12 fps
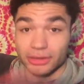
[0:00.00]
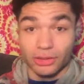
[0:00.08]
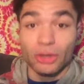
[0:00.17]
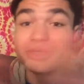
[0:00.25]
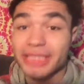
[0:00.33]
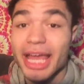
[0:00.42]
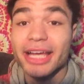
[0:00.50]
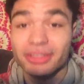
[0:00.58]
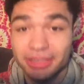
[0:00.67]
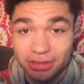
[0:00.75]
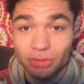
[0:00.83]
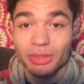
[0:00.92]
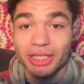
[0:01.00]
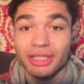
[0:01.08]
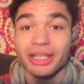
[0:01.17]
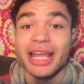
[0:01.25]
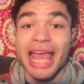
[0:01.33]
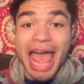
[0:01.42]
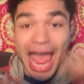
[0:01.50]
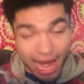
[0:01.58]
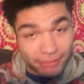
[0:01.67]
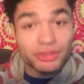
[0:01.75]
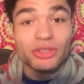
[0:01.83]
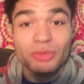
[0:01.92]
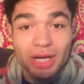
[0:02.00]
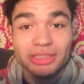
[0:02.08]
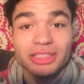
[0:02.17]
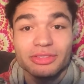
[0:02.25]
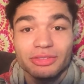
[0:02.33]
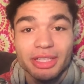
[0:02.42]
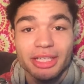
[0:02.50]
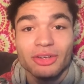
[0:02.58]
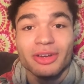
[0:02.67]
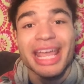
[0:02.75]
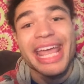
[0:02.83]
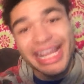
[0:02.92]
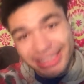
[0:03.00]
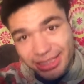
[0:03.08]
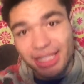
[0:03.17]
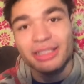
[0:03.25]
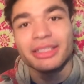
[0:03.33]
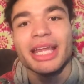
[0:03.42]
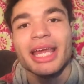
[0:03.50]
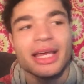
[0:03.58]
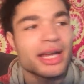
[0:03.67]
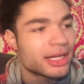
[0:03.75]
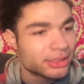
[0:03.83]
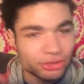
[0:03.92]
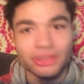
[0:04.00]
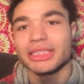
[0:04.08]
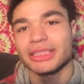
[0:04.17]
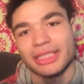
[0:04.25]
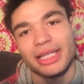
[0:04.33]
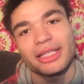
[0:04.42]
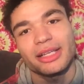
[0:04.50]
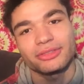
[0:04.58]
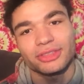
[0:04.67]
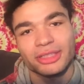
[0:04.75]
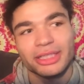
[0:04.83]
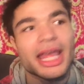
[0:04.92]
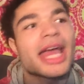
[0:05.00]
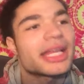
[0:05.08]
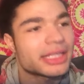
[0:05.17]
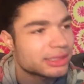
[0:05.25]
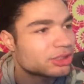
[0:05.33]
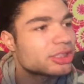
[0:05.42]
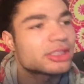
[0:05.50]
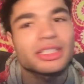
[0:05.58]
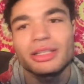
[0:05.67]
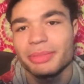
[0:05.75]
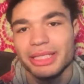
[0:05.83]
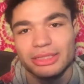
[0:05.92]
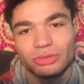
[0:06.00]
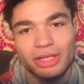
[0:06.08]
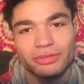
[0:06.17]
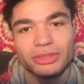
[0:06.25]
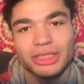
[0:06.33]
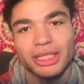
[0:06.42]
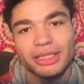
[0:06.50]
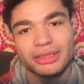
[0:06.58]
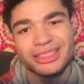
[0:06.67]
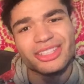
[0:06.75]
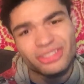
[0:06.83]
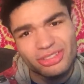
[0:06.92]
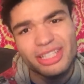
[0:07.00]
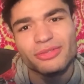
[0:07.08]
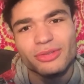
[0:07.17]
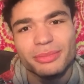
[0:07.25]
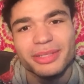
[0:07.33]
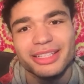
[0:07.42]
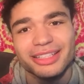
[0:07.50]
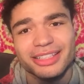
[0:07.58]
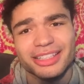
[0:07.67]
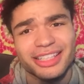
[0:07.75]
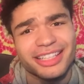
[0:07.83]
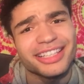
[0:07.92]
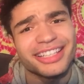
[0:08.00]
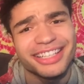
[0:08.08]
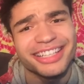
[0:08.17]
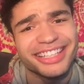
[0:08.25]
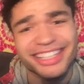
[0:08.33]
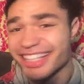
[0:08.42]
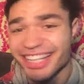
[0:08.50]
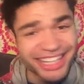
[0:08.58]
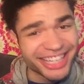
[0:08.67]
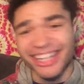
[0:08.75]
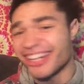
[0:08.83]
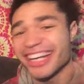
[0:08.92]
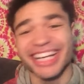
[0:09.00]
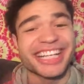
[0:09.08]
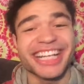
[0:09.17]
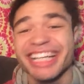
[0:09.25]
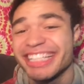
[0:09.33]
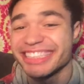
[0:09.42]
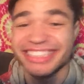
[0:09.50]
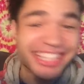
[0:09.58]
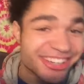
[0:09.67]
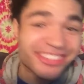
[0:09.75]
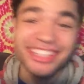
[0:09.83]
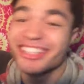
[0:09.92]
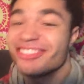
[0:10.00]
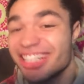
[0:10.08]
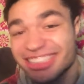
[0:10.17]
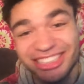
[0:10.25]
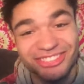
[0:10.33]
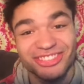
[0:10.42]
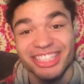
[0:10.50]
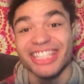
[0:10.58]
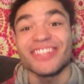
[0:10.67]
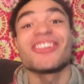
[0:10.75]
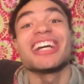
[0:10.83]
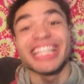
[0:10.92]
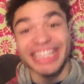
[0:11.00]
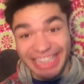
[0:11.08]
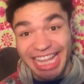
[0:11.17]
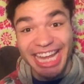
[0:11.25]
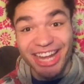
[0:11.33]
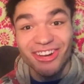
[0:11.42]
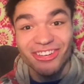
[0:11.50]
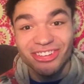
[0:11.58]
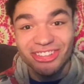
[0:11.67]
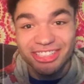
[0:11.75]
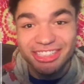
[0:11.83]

go tag her on Twitter after you watch this video and tell her that Drizzy Tay loves her and that she's going to be his wife one day. Can you do that for me? All right, guys. We're going to watch this video. Lego.